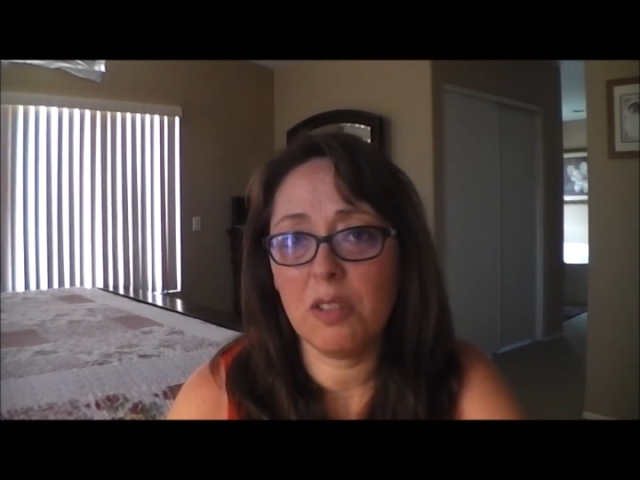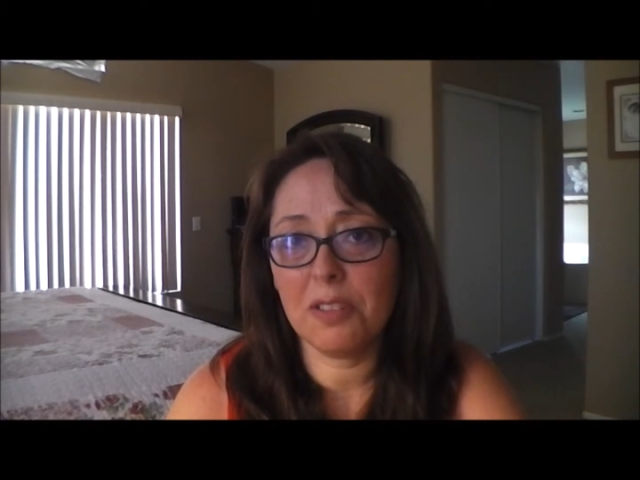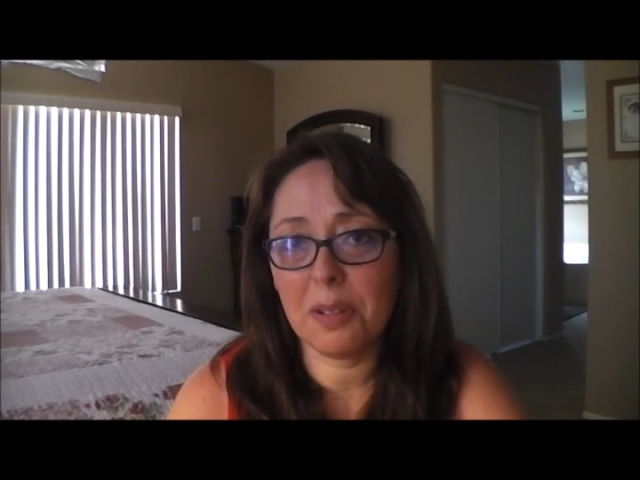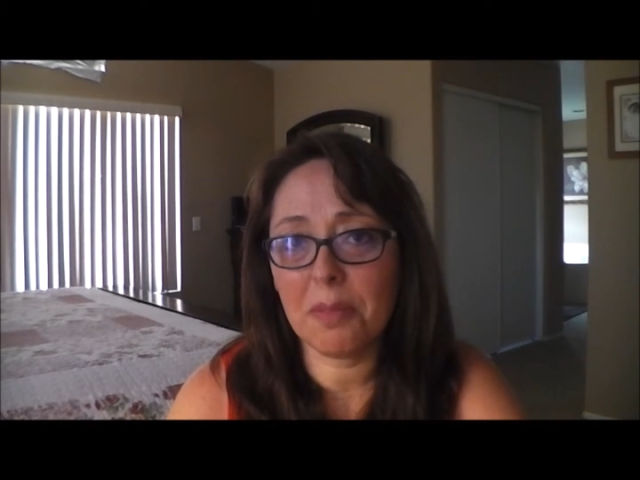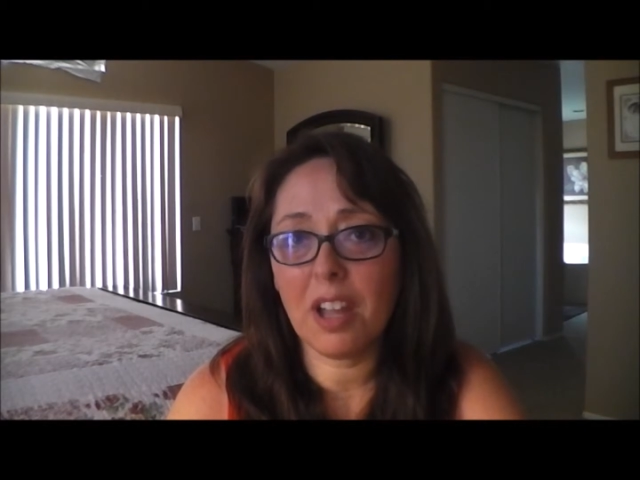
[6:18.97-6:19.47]

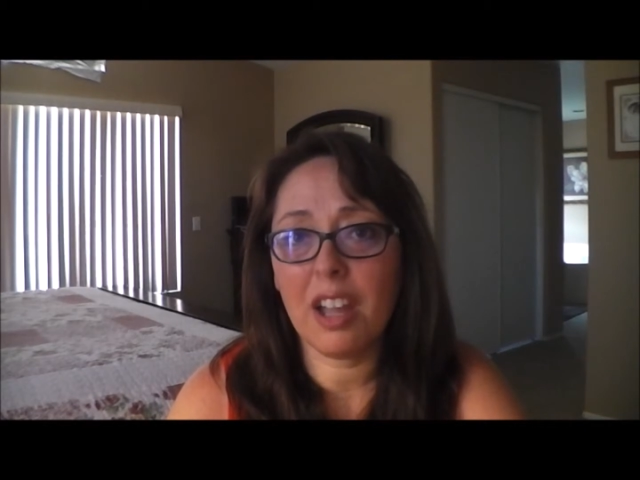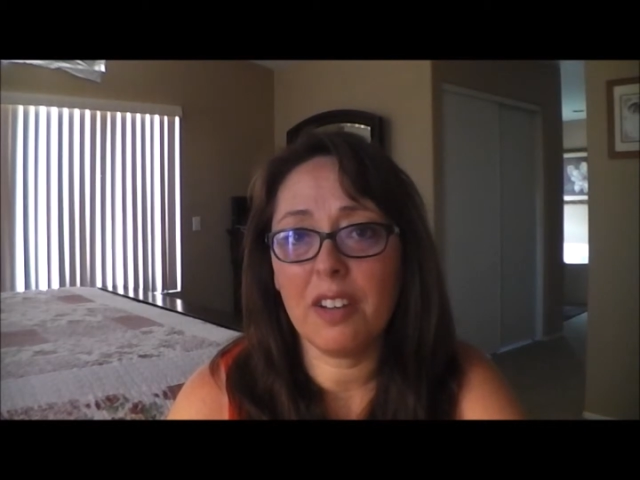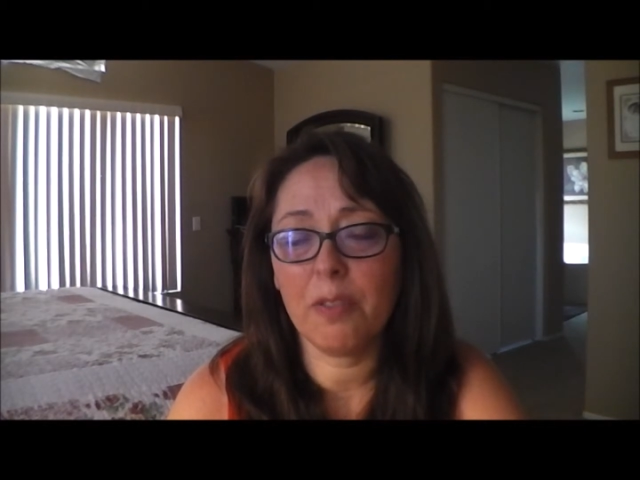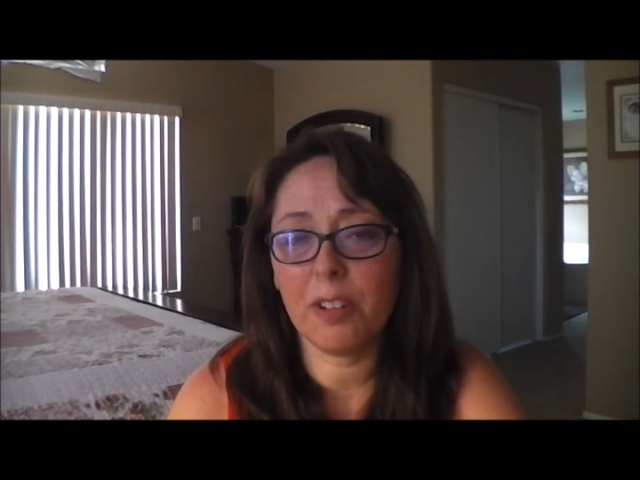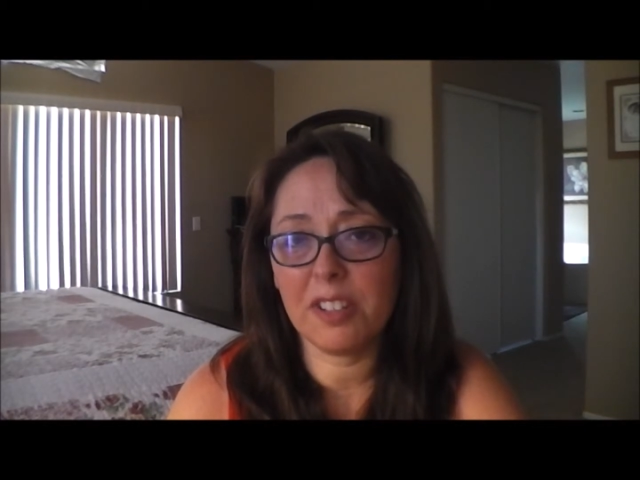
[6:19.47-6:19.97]
some kind
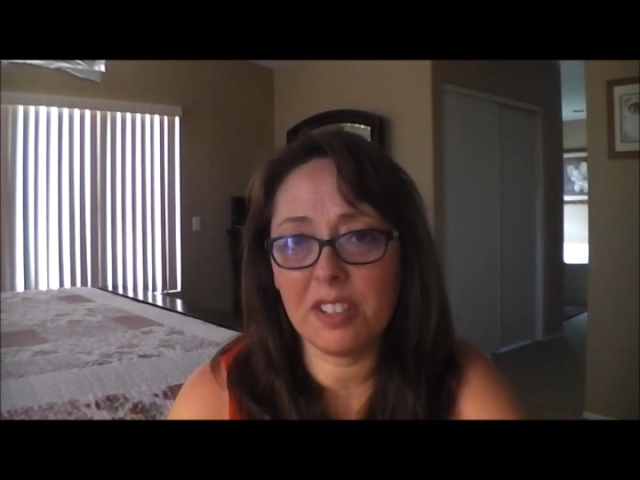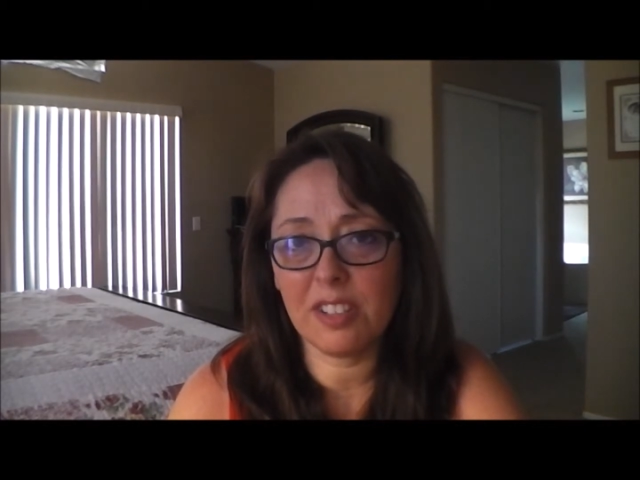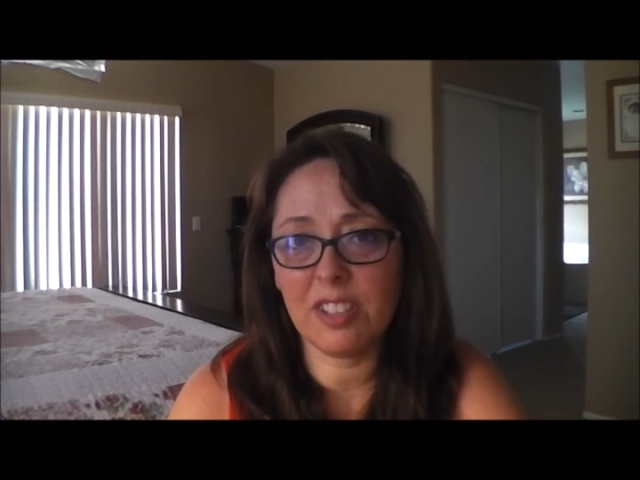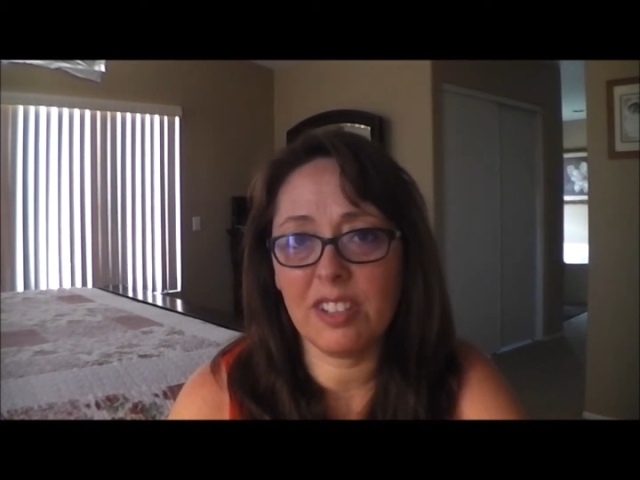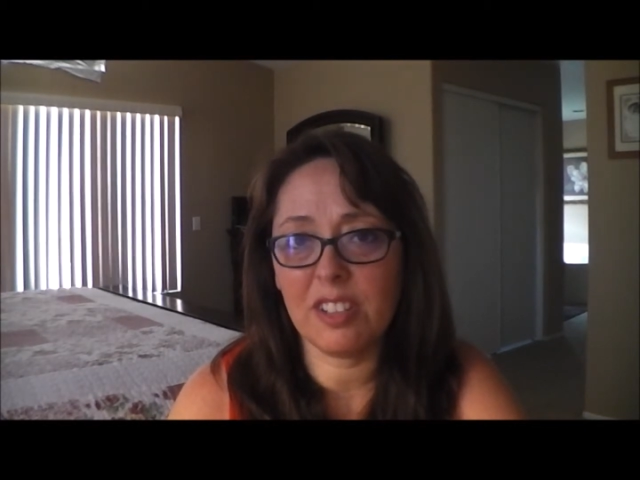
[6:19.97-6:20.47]
of
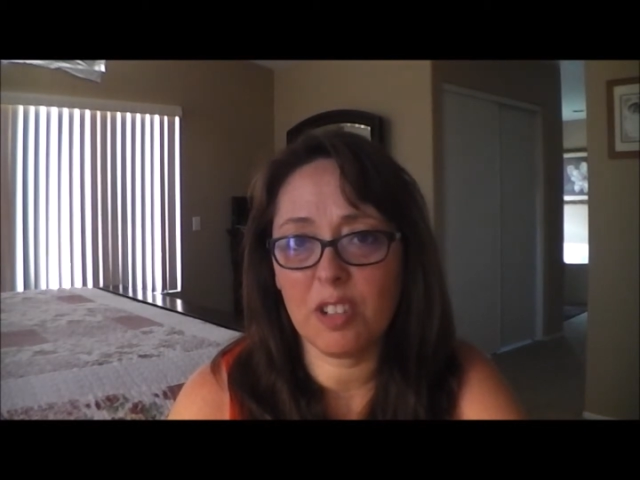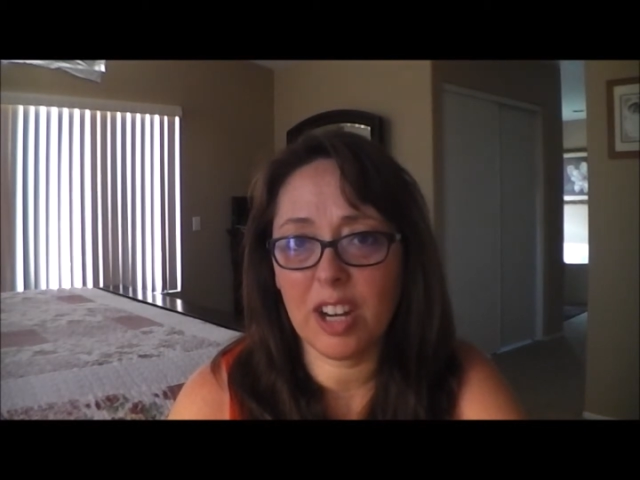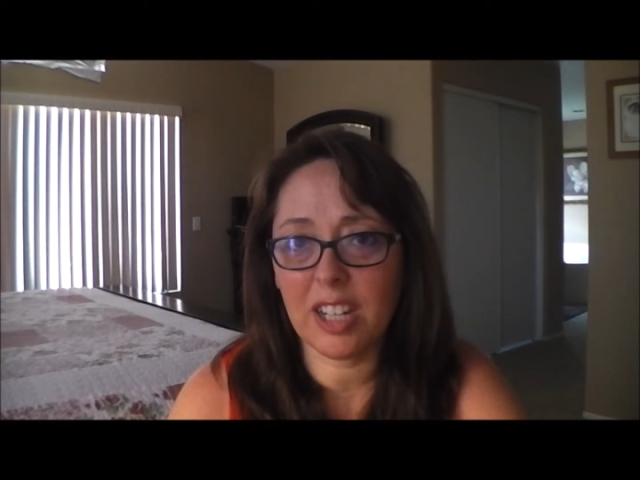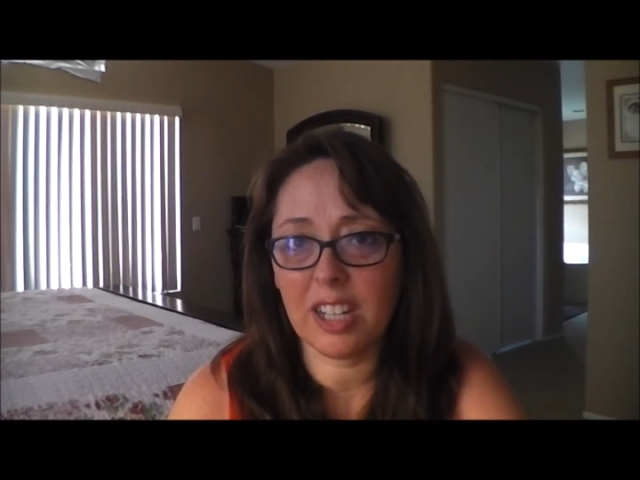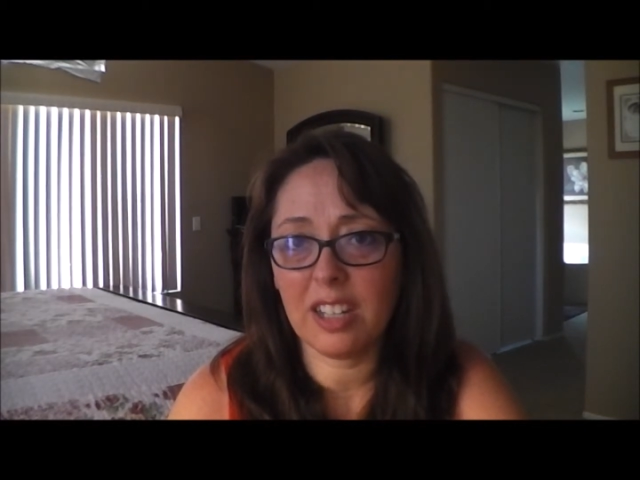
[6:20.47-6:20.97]
resistance
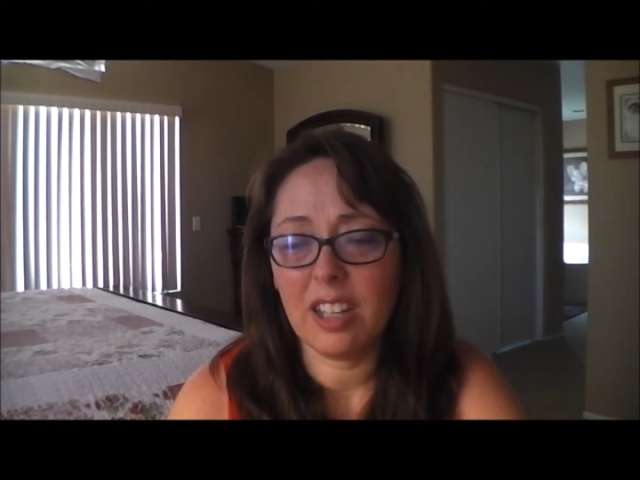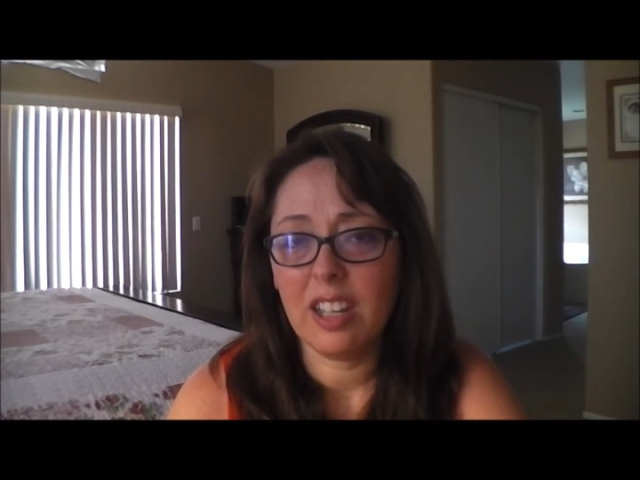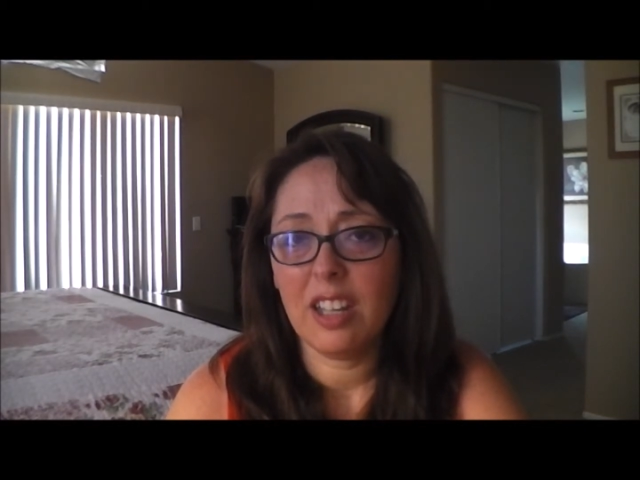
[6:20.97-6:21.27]
training.